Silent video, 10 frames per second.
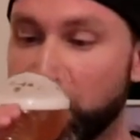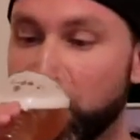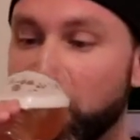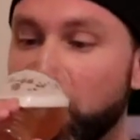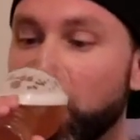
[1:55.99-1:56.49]

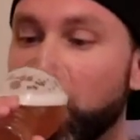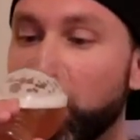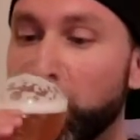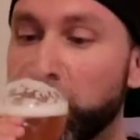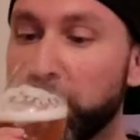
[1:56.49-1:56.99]

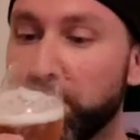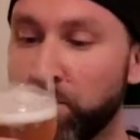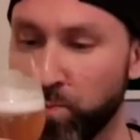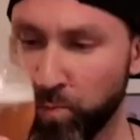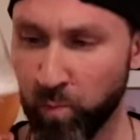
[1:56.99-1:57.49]

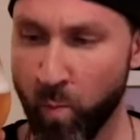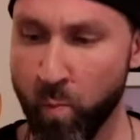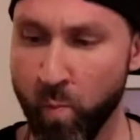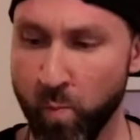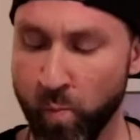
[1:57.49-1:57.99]

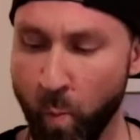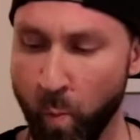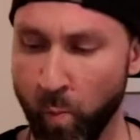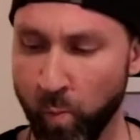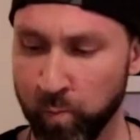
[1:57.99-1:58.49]

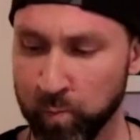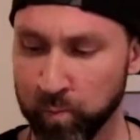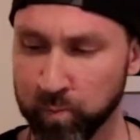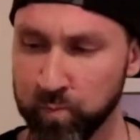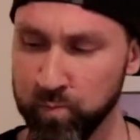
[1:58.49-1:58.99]

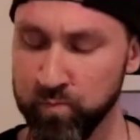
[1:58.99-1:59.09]
(no one is talking)